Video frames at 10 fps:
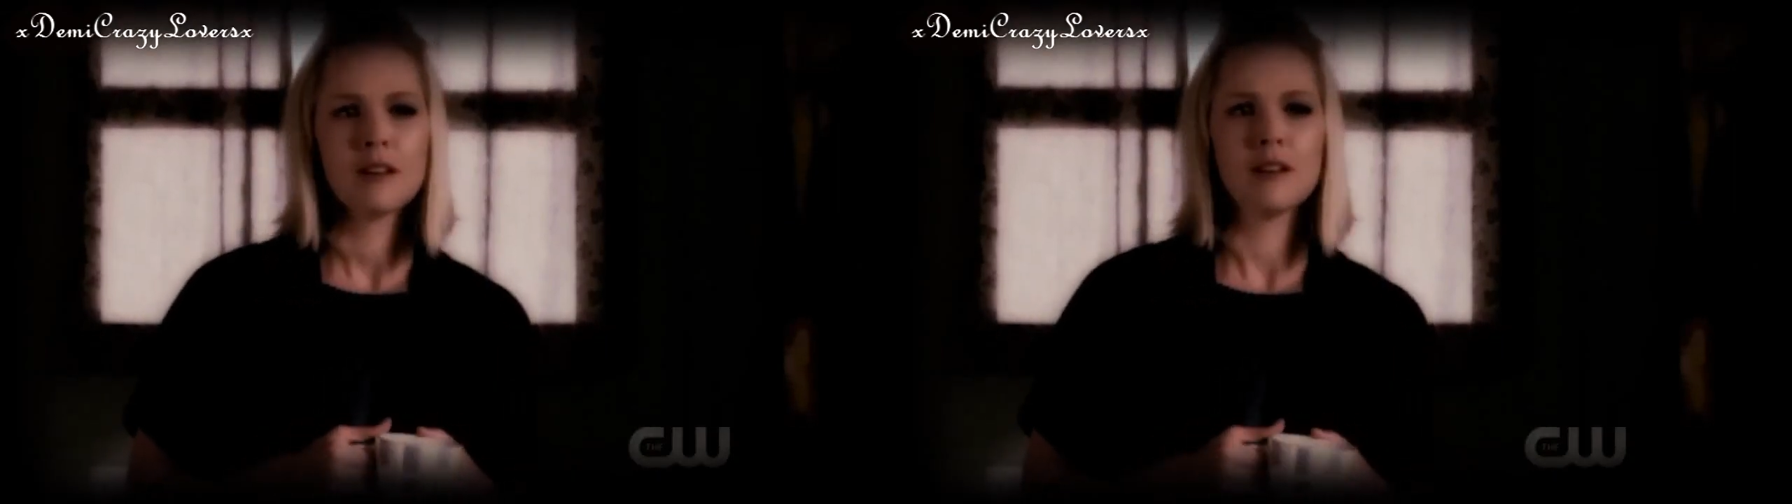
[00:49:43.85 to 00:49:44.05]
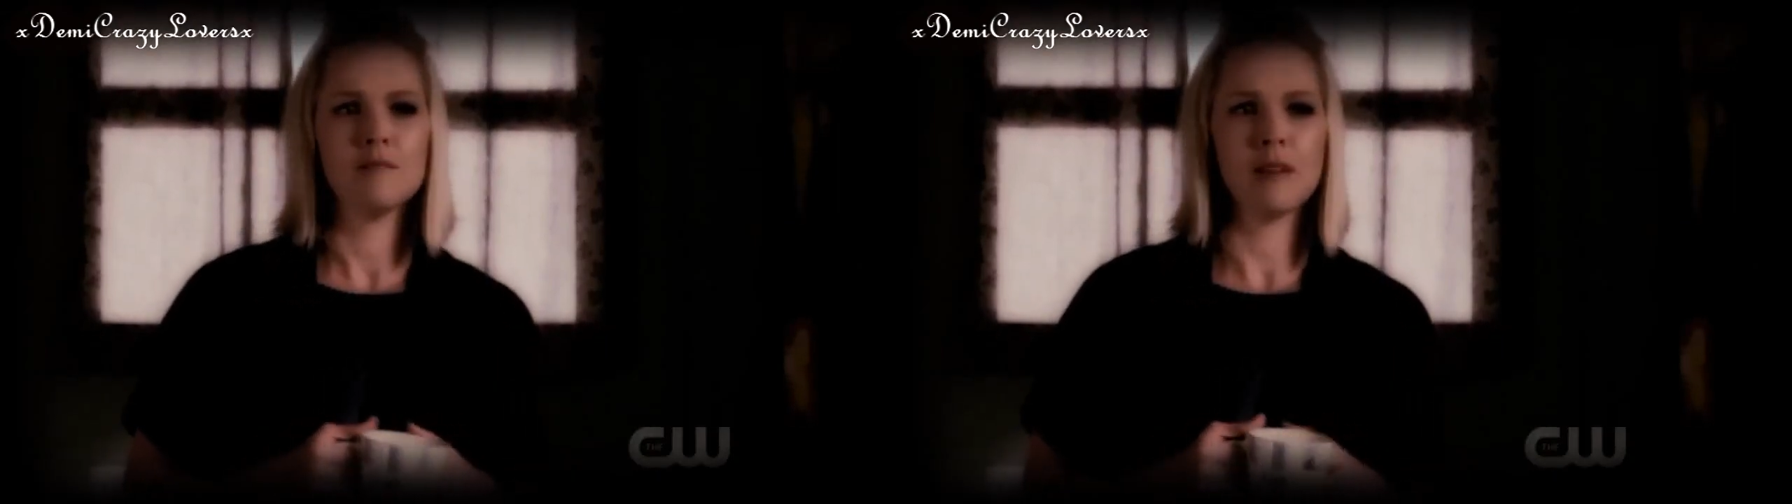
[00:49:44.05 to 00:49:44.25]

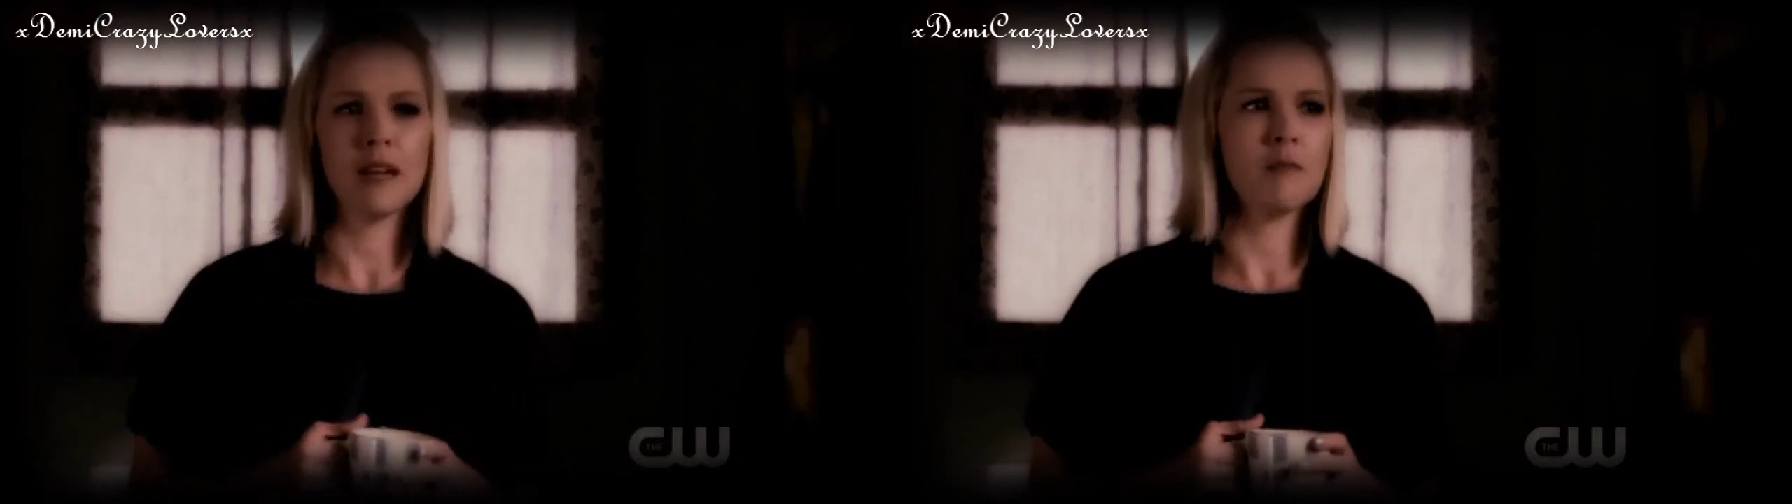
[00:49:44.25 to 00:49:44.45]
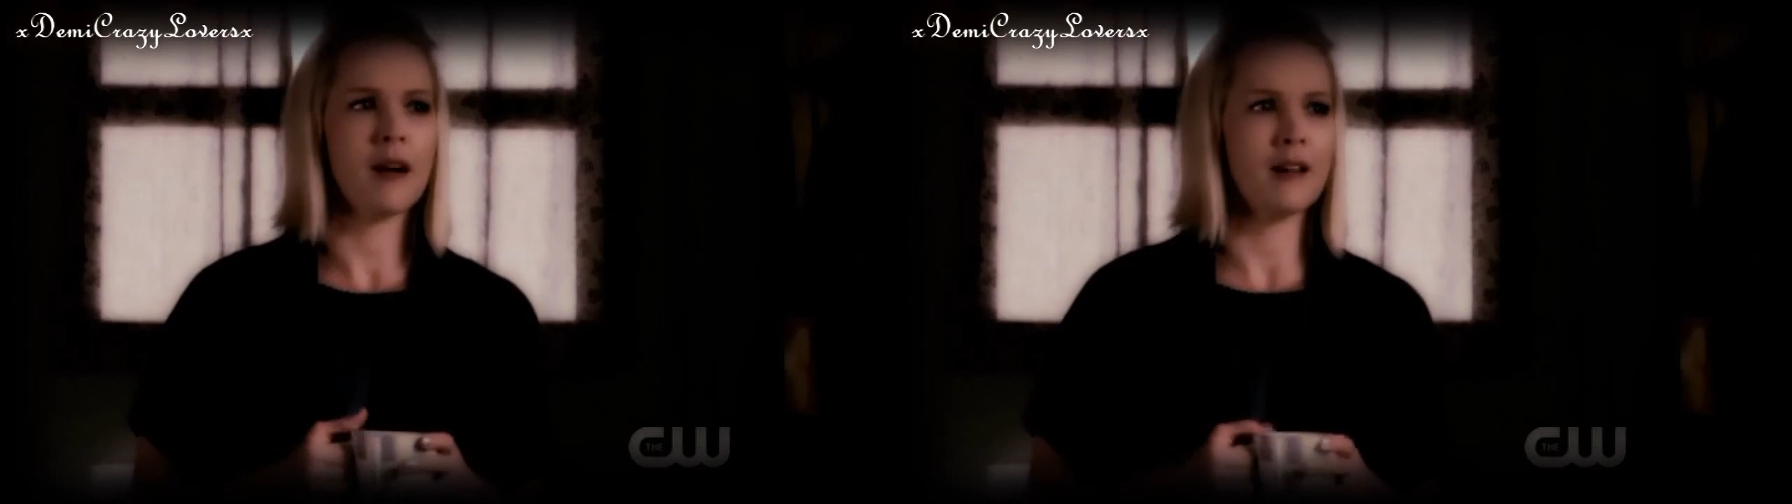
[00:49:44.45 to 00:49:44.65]
and
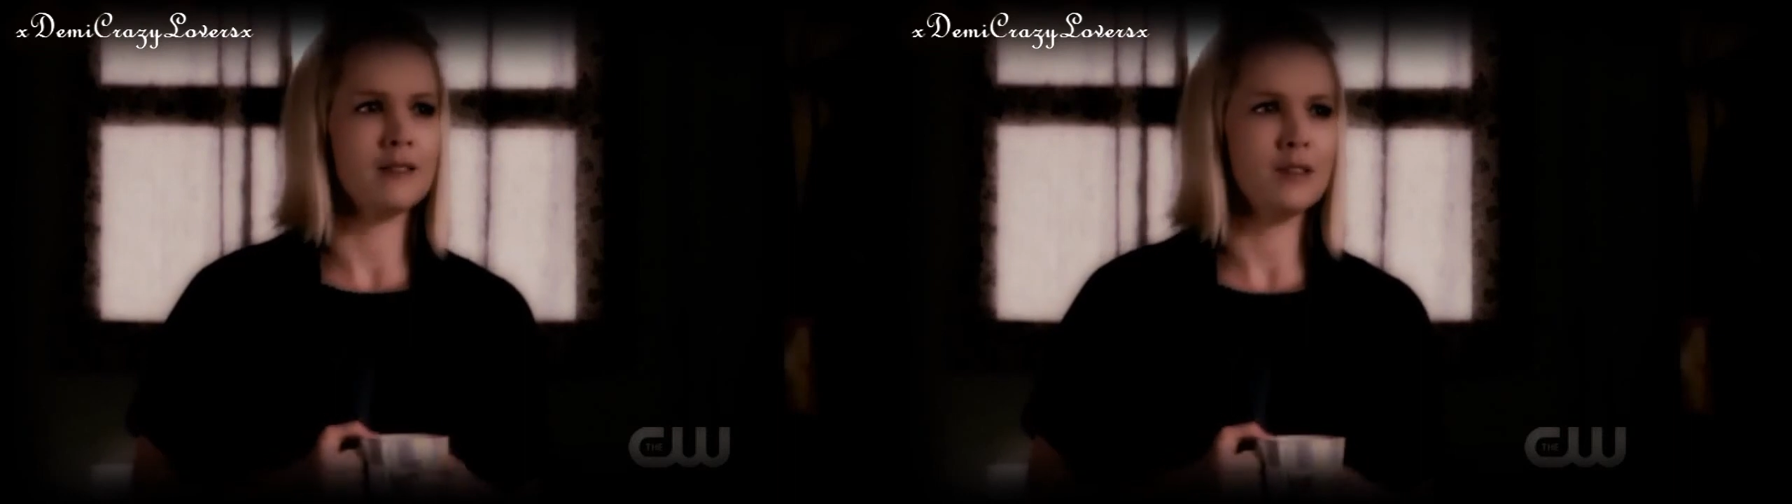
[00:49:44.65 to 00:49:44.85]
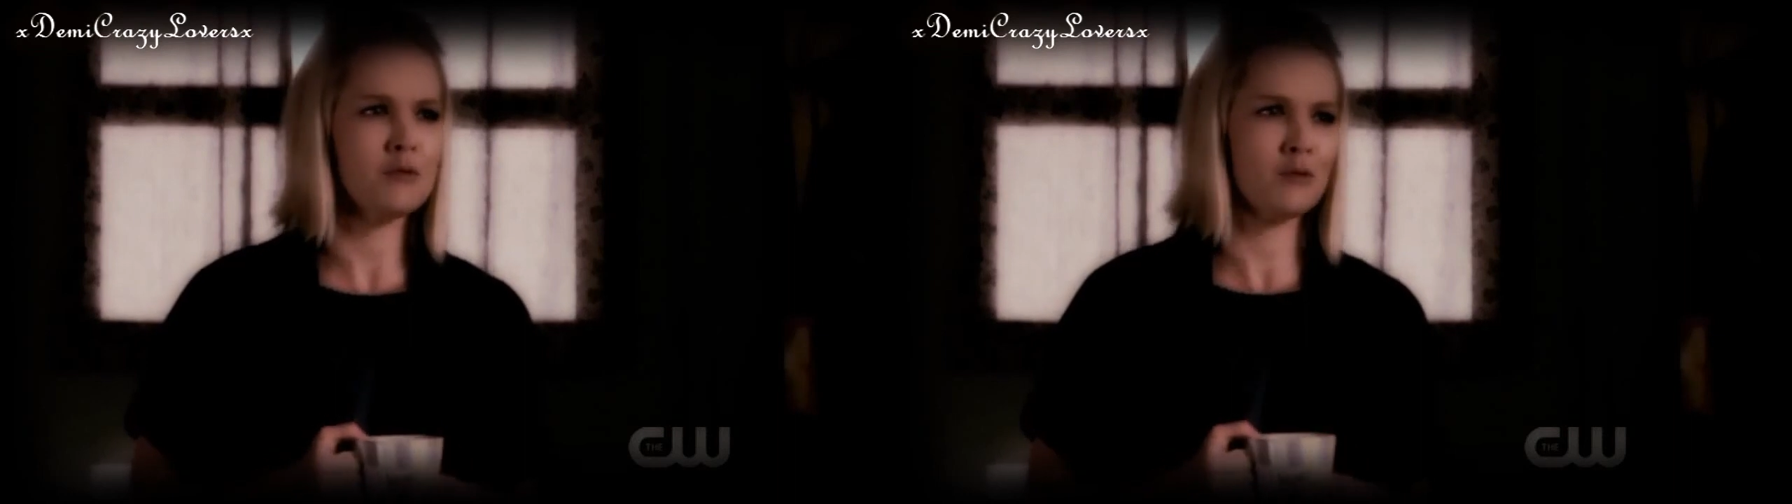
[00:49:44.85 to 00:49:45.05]
make my
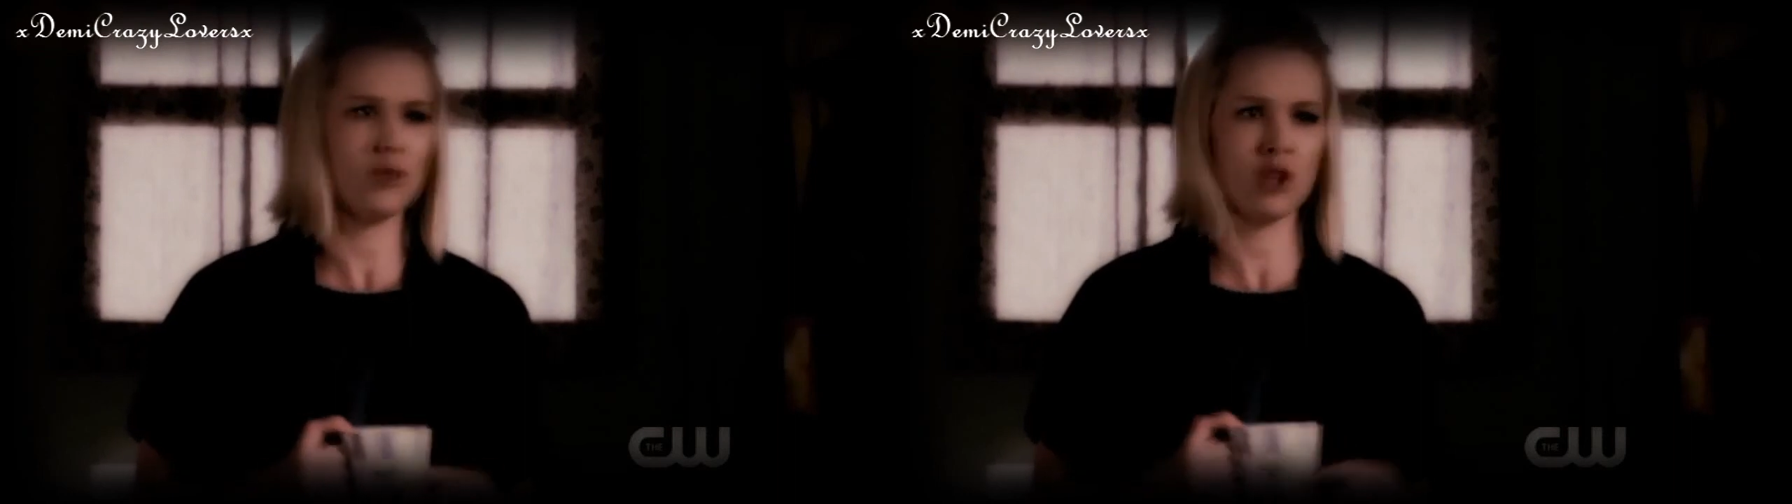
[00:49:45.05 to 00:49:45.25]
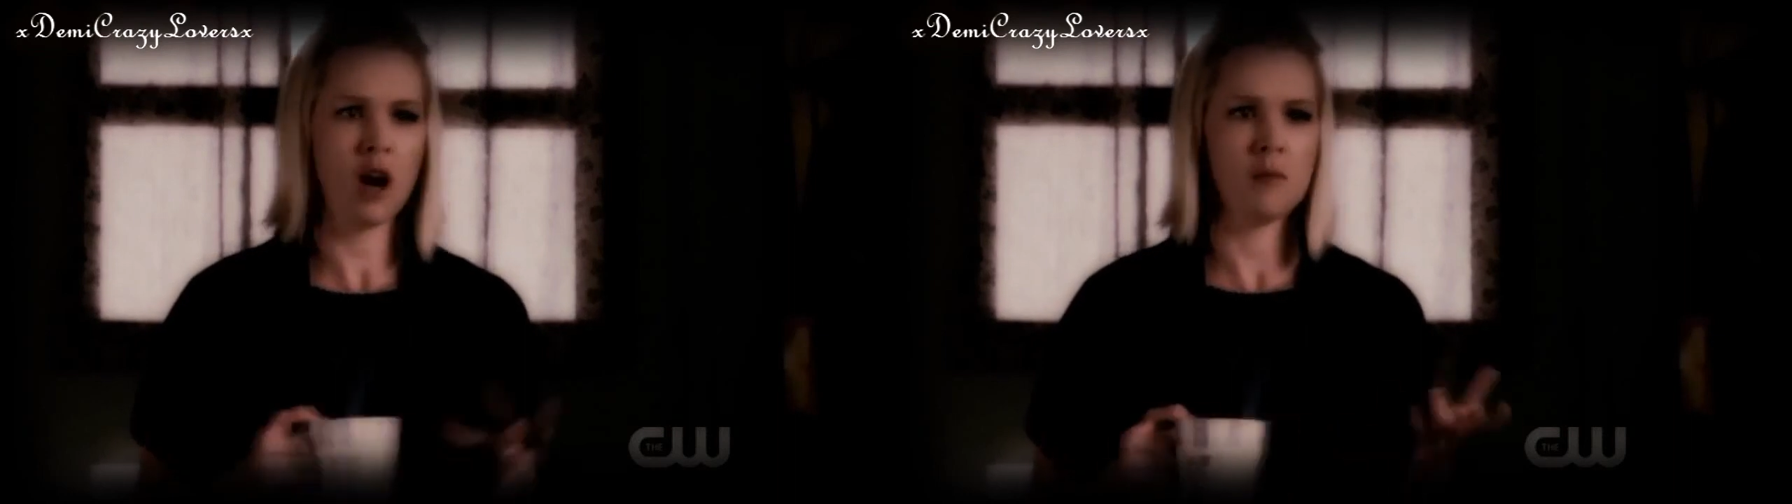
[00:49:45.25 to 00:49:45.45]
nose
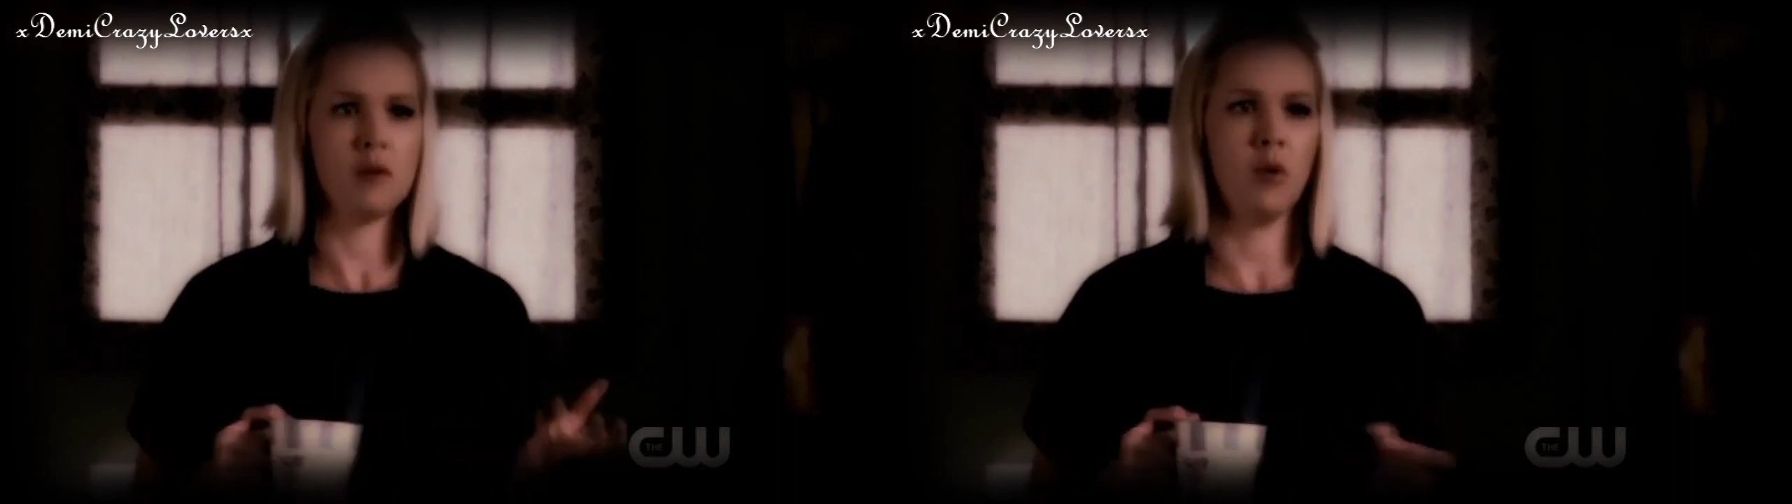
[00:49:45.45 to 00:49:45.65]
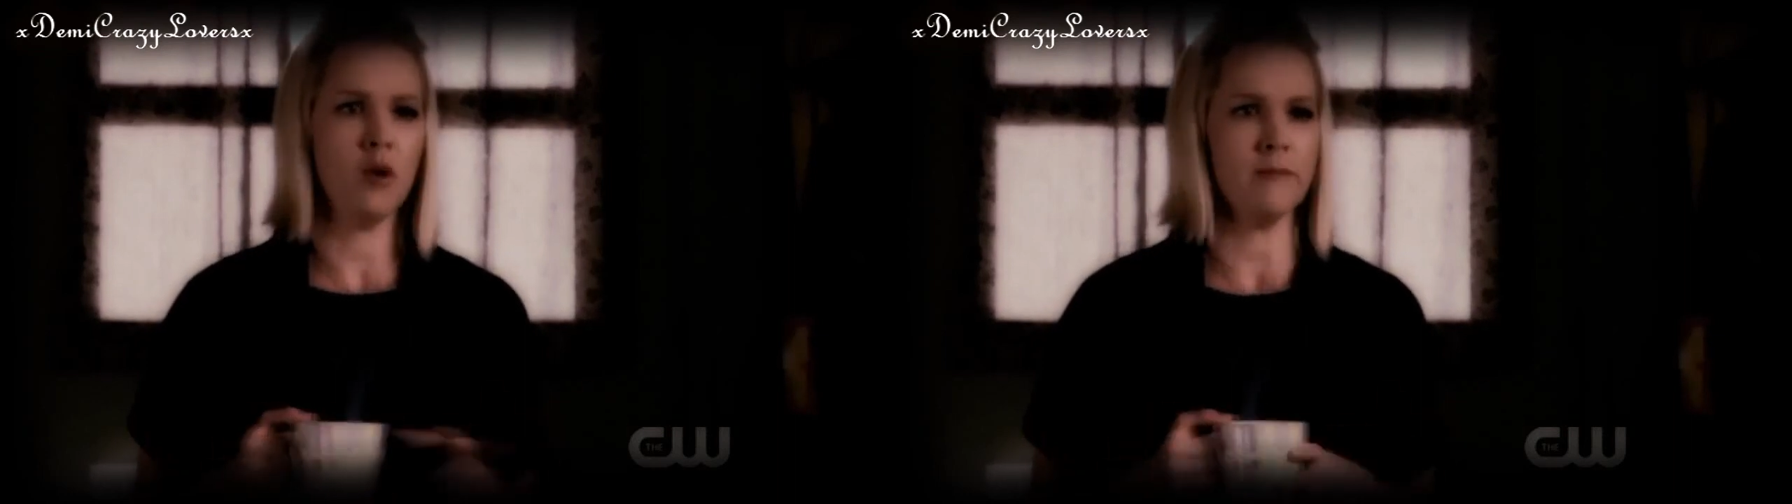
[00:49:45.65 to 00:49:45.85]
job
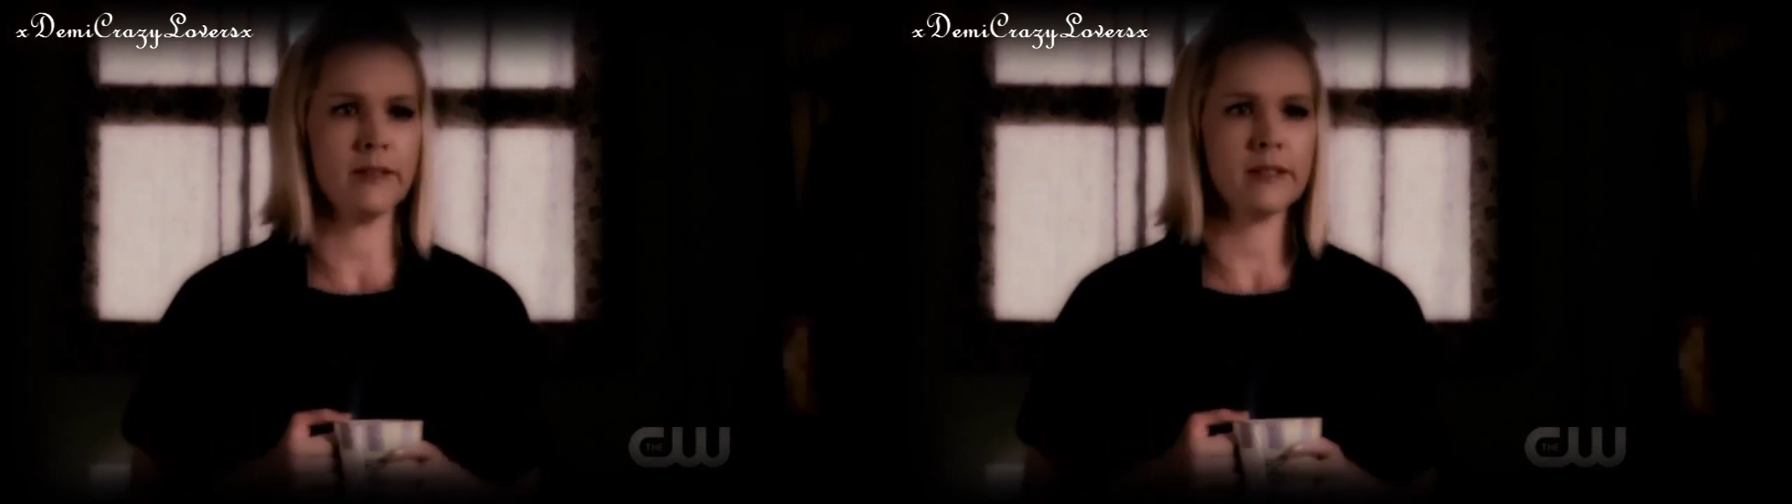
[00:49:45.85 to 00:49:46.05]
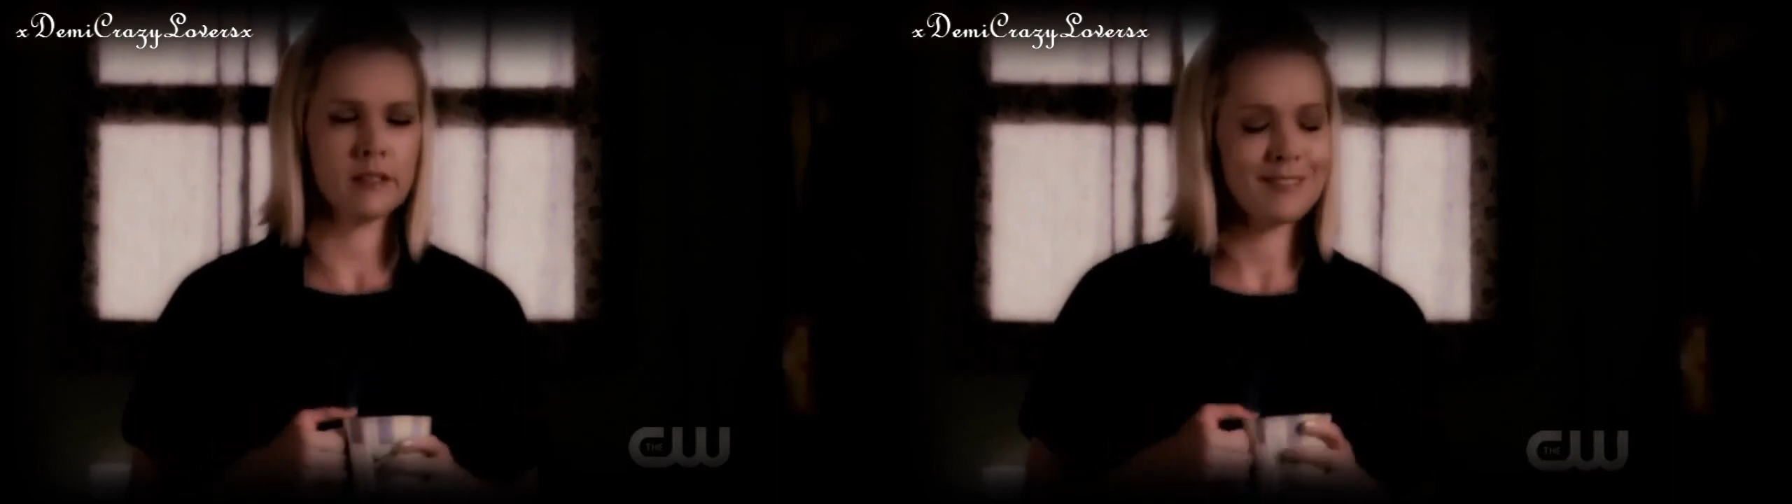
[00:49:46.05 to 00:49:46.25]
appointment